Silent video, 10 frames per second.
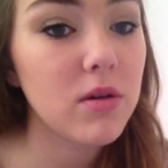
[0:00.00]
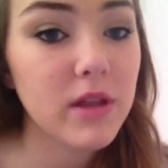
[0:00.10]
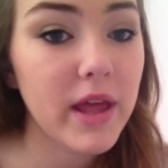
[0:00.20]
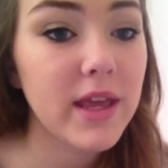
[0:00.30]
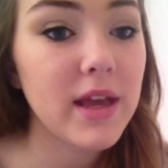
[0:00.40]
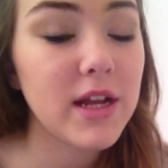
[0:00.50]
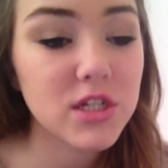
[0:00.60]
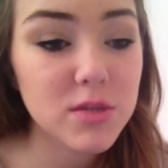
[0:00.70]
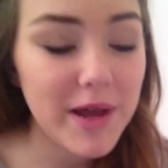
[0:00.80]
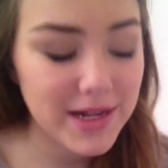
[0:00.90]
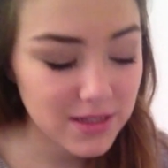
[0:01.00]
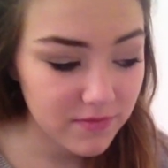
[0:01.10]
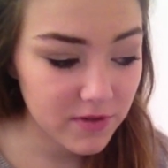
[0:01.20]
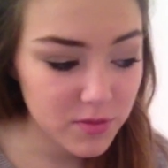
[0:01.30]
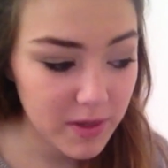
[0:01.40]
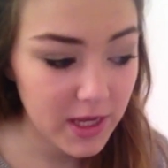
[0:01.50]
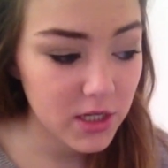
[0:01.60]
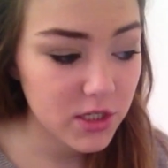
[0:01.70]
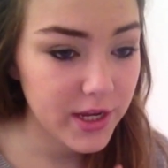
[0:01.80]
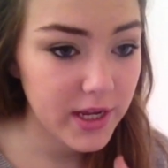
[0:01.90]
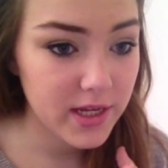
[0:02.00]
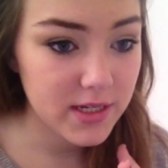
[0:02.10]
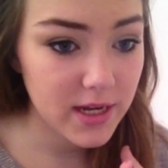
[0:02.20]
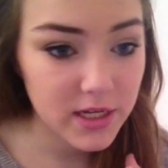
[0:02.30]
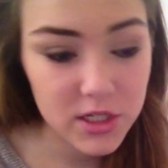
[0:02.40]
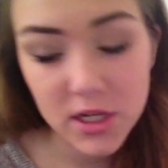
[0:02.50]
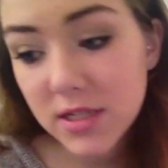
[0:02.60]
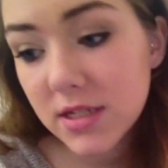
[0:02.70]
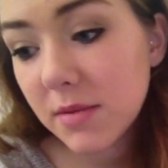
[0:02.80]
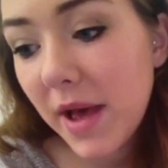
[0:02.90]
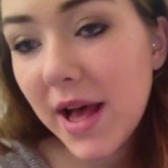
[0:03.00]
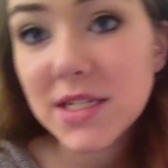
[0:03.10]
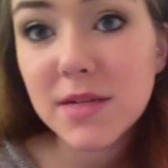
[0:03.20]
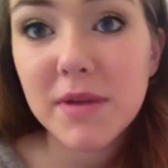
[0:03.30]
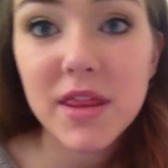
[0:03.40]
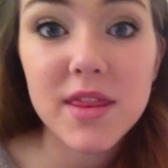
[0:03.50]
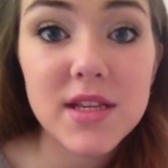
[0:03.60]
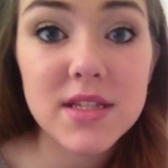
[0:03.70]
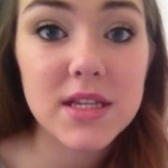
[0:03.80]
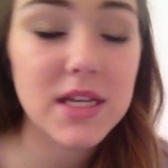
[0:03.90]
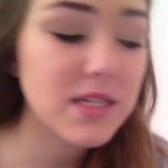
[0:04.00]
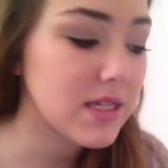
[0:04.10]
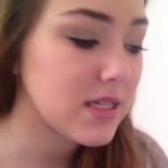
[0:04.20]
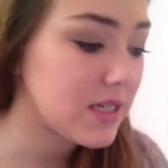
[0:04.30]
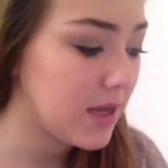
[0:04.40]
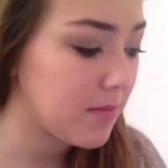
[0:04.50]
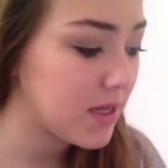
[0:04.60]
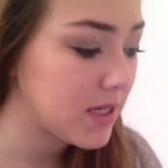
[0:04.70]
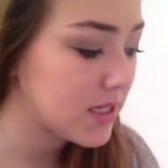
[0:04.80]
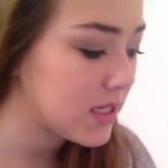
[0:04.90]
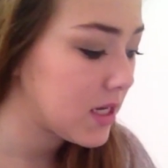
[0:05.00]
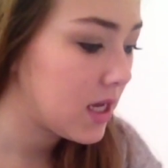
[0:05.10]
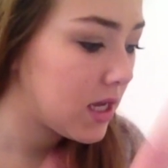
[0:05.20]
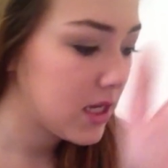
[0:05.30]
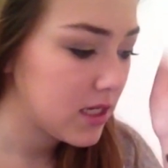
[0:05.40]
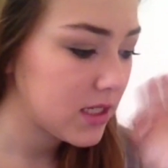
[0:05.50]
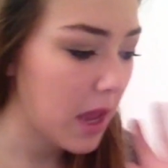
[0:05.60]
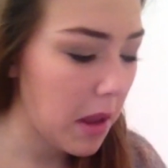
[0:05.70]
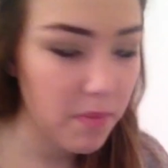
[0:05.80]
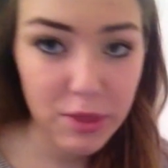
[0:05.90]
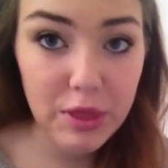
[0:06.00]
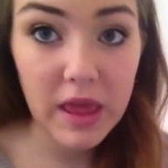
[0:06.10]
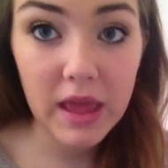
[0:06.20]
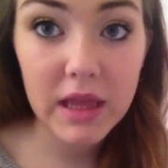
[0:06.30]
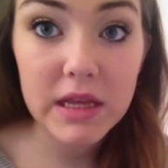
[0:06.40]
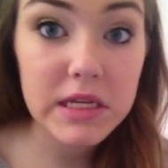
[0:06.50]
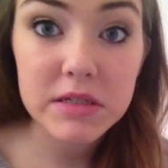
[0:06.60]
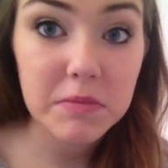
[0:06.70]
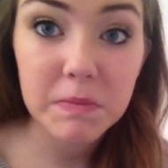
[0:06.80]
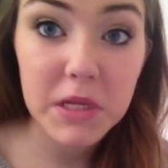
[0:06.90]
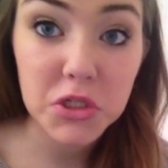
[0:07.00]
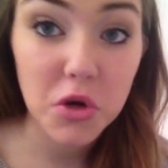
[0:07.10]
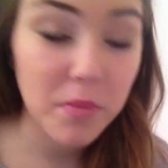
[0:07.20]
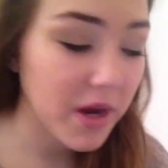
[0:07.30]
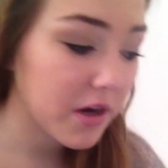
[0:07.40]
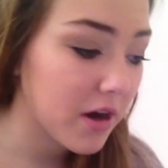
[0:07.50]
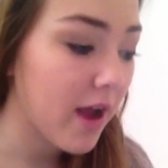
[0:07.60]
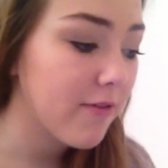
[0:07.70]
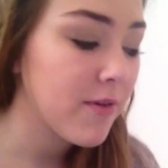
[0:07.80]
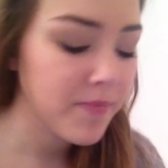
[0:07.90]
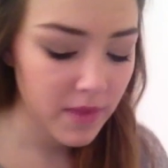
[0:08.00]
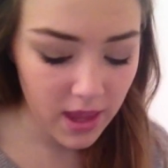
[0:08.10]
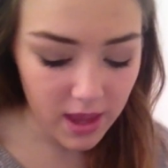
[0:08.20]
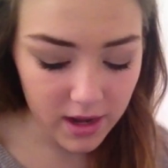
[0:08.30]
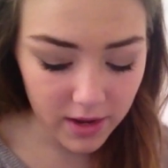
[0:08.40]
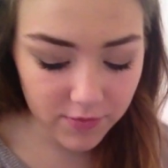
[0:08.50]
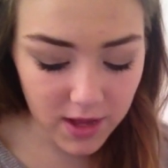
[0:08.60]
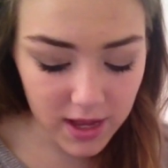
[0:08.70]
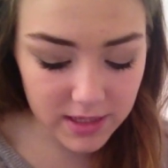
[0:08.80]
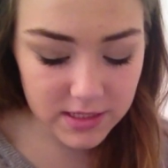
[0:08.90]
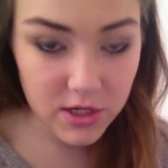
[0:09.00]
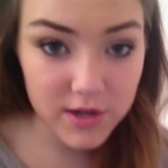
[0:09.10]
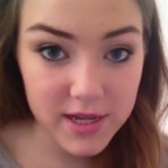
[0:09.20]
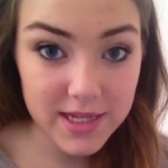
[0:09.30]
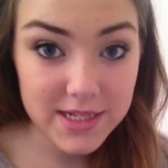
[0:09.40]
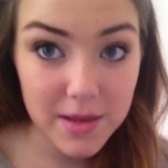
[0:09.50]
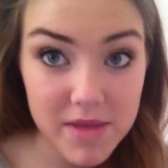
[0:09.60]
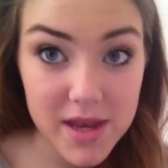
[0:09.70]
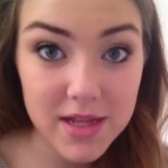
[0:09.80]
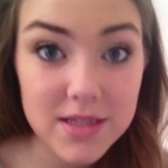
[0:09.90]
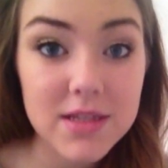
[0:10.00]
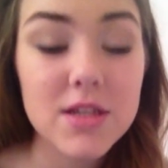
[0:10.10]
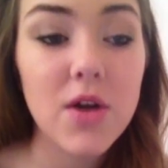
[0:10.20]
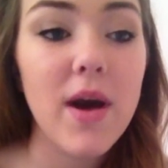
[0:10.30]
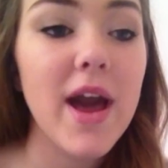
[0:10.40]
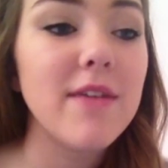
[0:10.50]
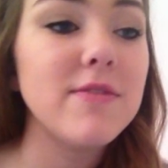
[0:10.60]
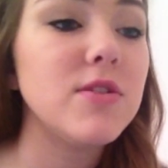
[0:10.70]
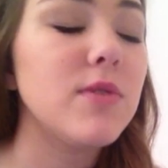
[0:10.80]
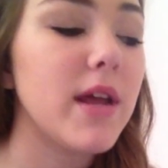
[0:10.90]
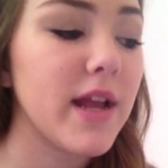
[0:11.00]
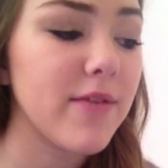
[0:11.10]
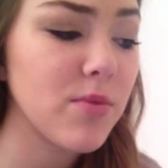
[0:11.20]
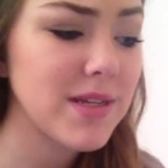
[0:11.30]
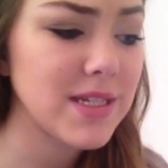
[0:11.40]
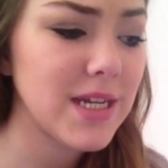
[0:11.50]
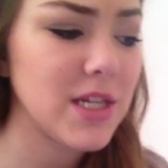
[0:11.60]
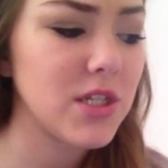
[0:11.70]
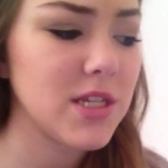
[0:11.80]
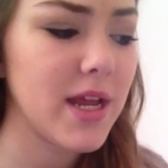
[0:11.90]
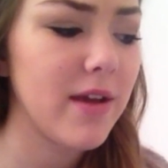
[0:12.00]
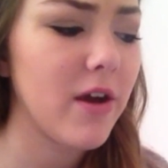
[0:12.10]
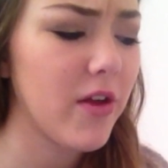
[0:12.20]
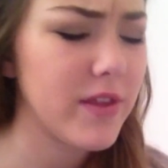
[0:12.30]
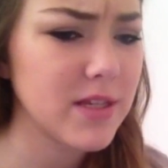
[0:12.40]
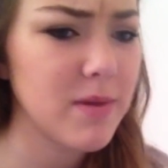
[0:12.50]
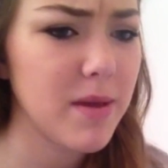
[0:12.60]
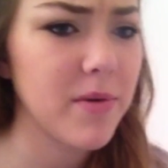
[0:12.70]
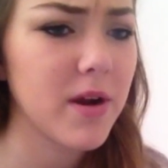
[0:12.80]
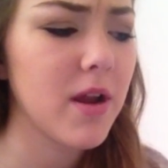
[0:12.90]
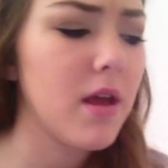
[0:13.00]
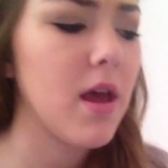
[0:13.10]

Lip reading: Like, I just passed the first page, and I just passed my thesis statement type thing, intro paragraph, and I have class starting in 10 minutes, so I have to, and I have a presentation today on this paper,